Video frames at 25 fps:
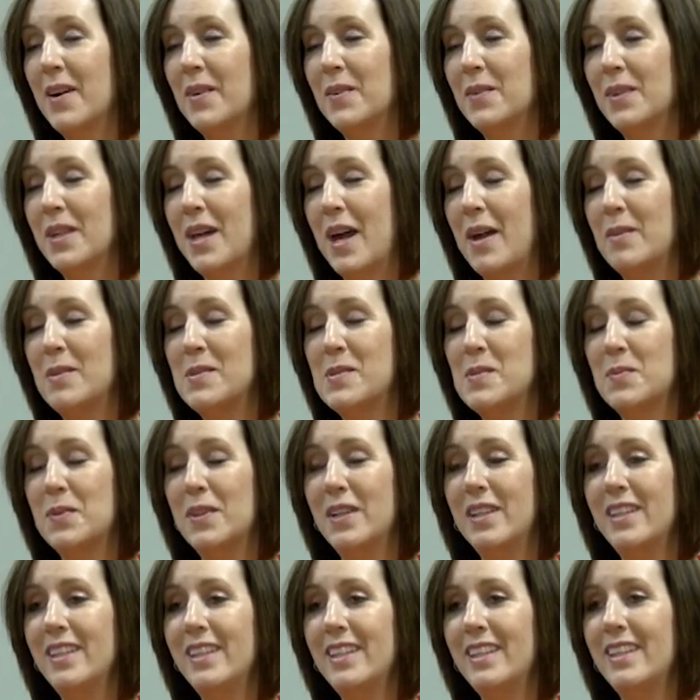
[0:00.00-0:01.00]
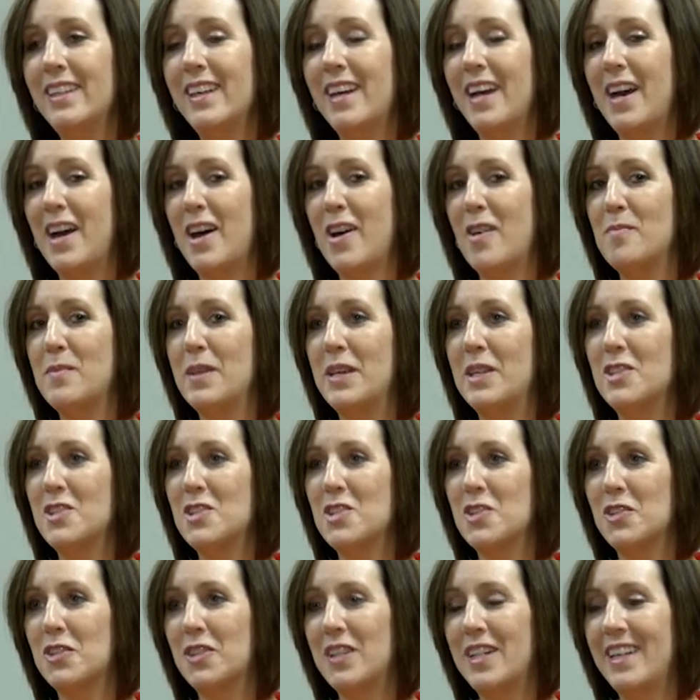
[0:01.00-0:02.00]
Well, I was really
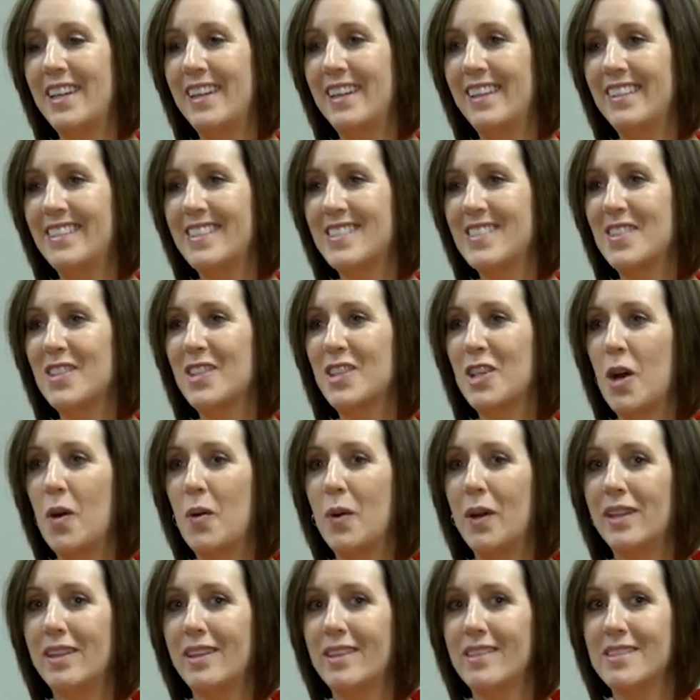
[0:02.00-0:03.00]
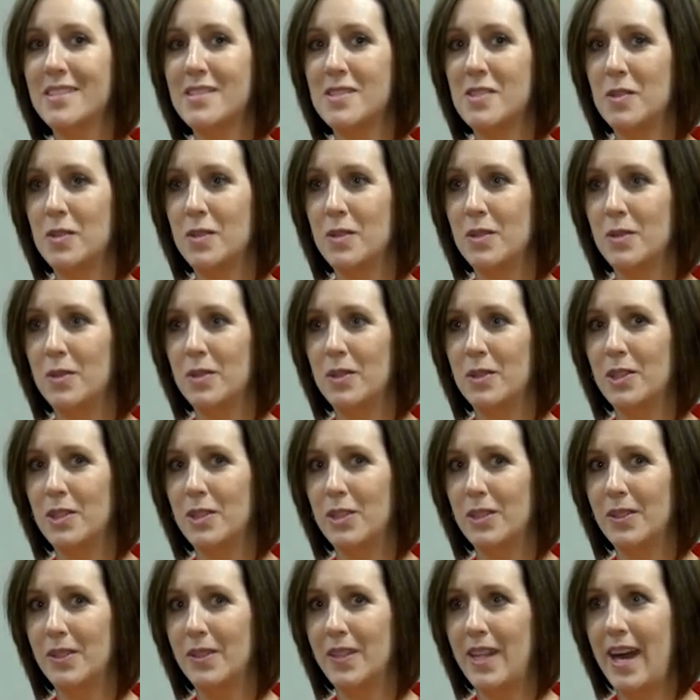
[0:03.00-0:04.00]
intrigued going into
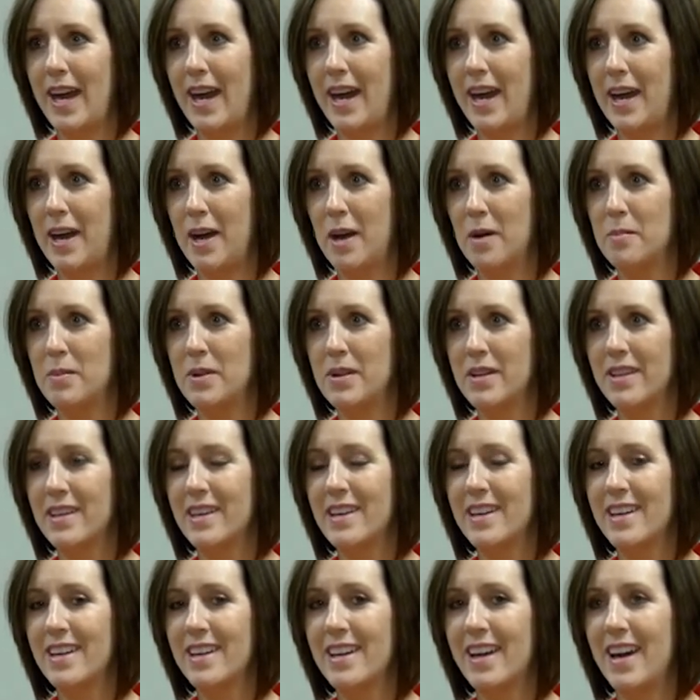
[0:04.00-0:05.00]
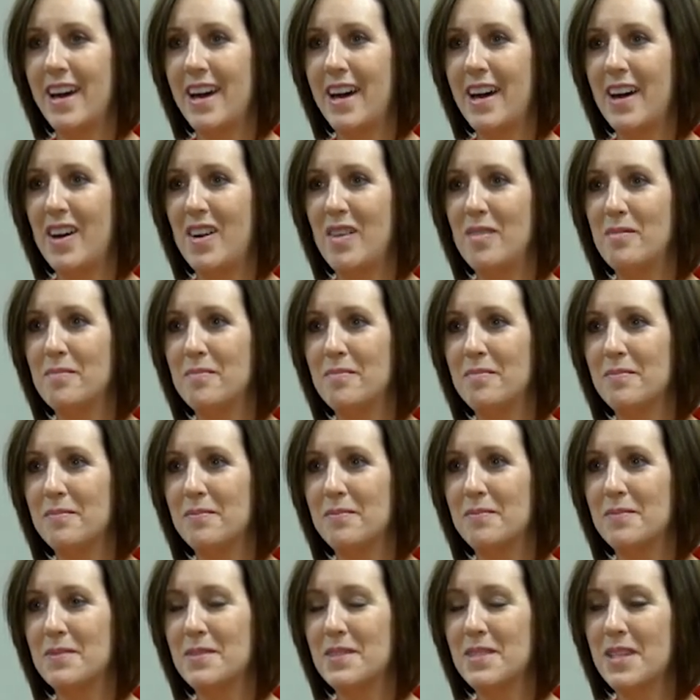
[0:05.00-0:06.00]
your lab.
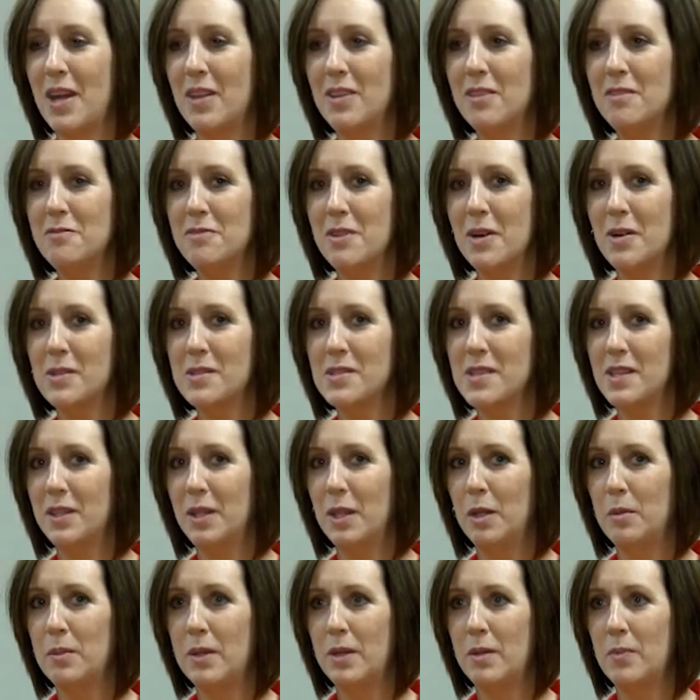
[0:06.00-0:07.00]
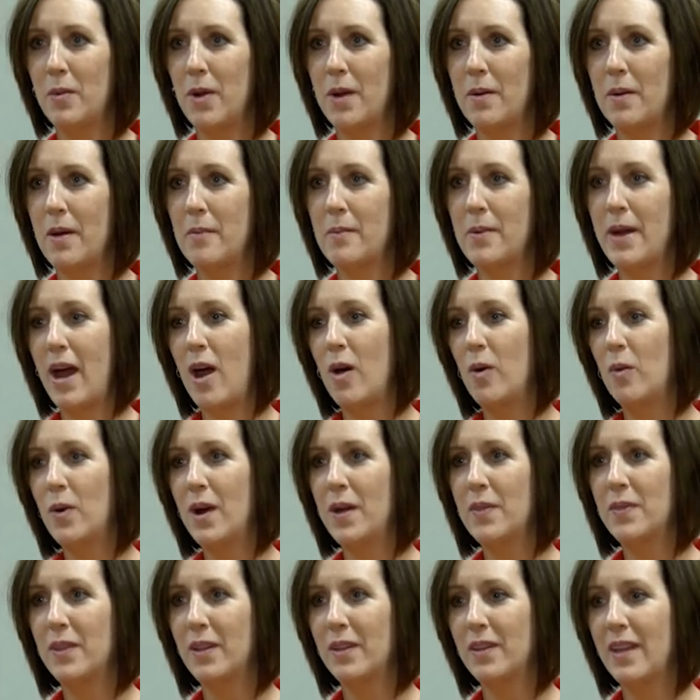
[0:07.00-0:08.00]
Tell the folks a little bit about
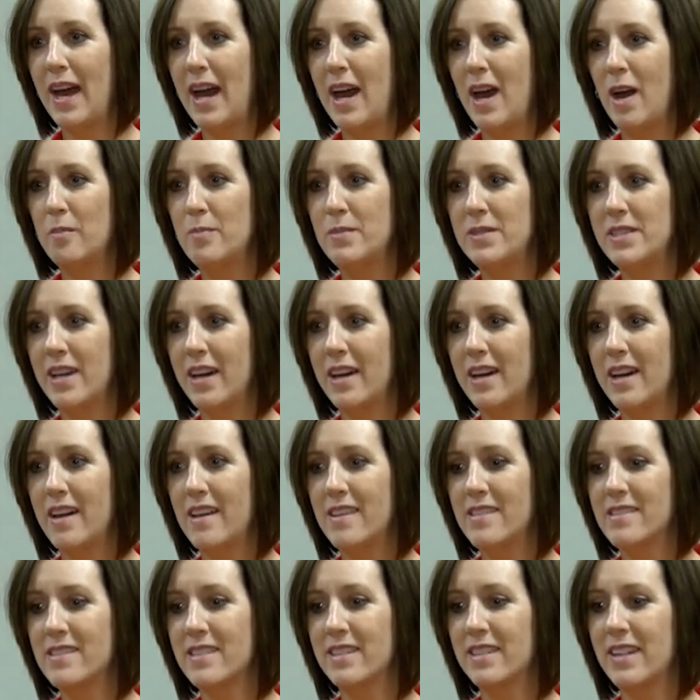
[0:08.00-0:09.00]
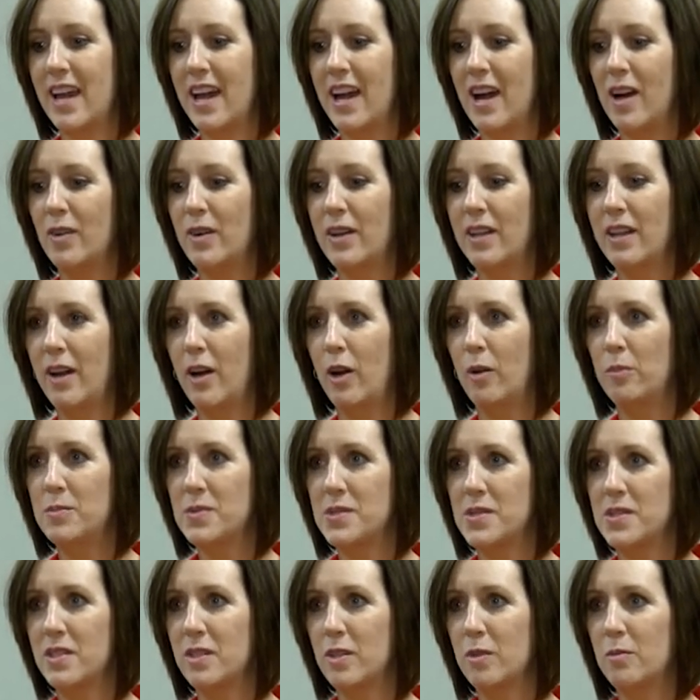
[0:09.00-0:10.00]
what the lab does and how it
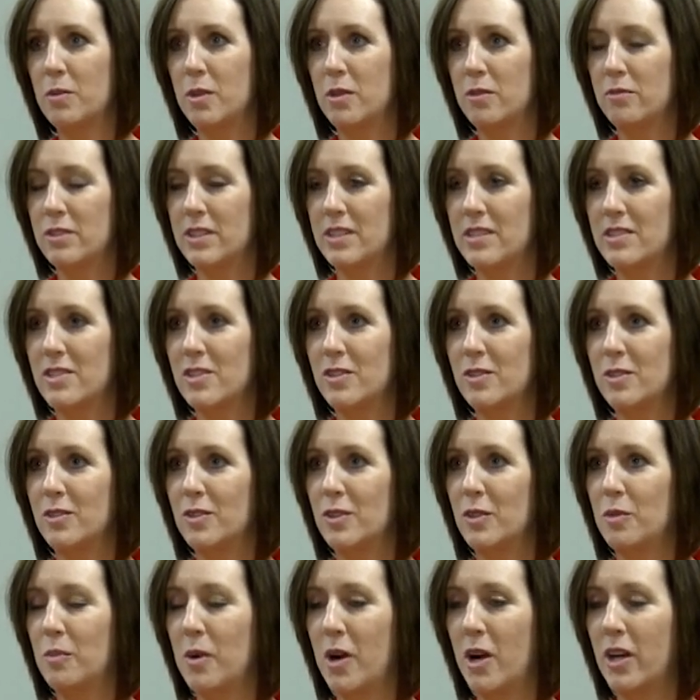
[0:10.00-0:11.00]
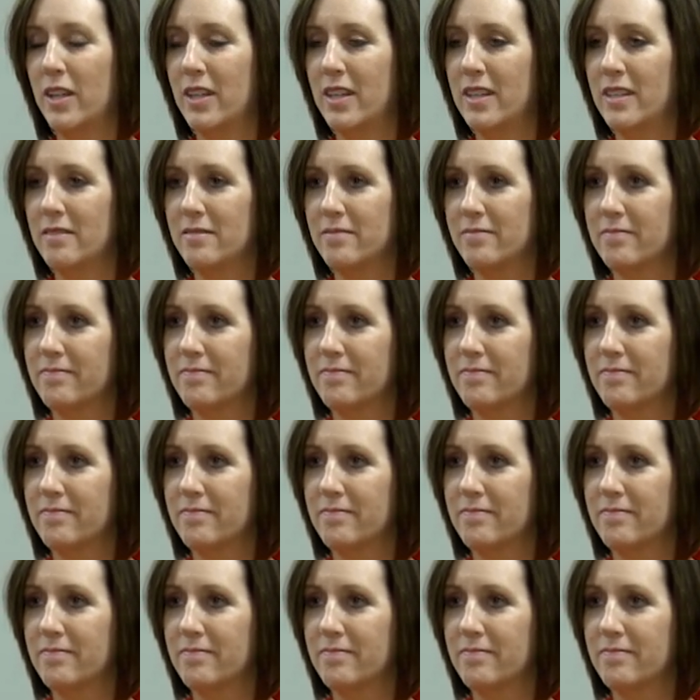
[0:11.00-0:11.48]
helps you move into a new market.